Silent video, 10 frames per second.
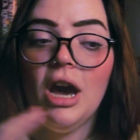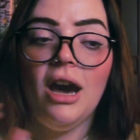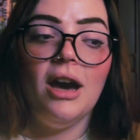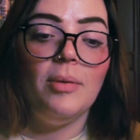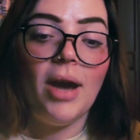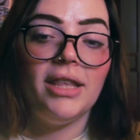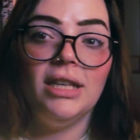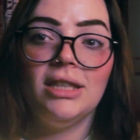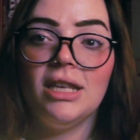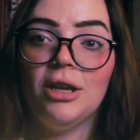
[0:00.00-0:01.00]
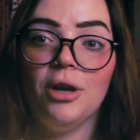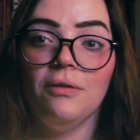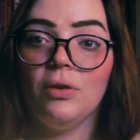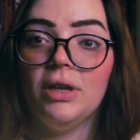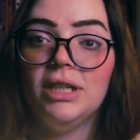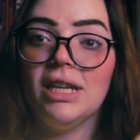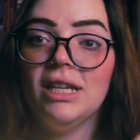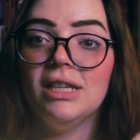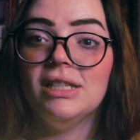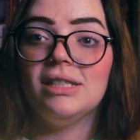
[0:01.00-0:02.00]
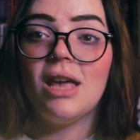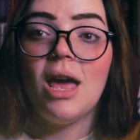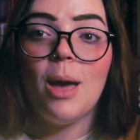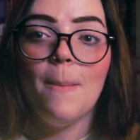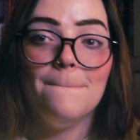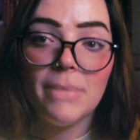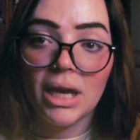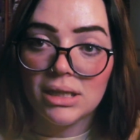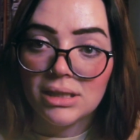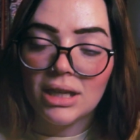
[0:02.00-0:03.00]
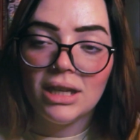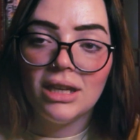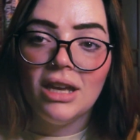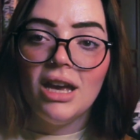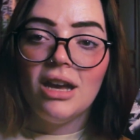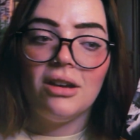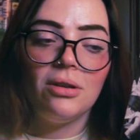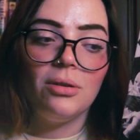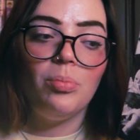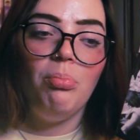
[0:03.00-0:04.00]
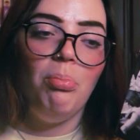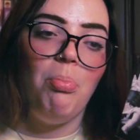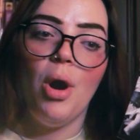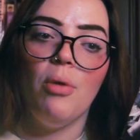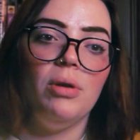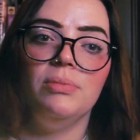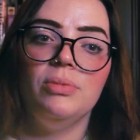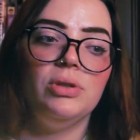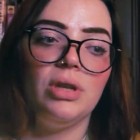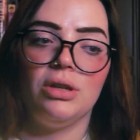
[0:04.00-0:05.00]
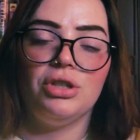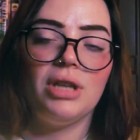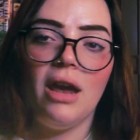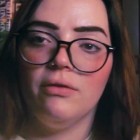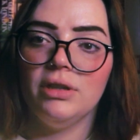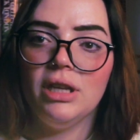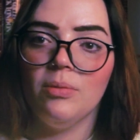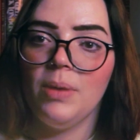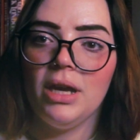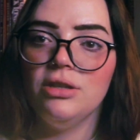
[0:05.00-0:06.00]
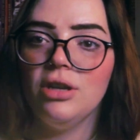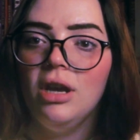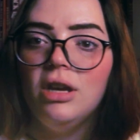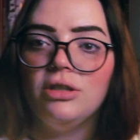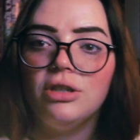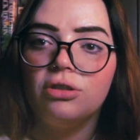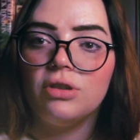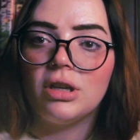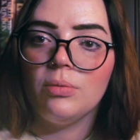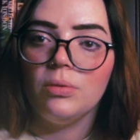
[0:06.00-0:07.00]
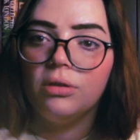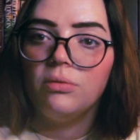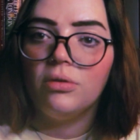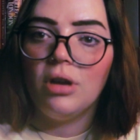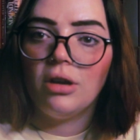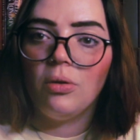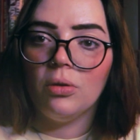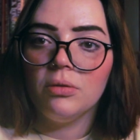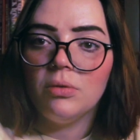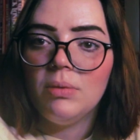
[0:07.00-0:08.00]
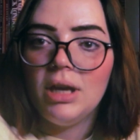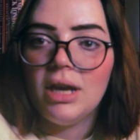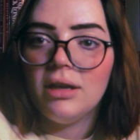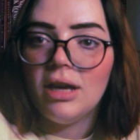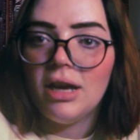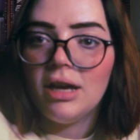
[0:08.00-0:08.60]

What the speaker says: I think that her voice is amazing. Her poems, just every single page, just struck a chord with me. I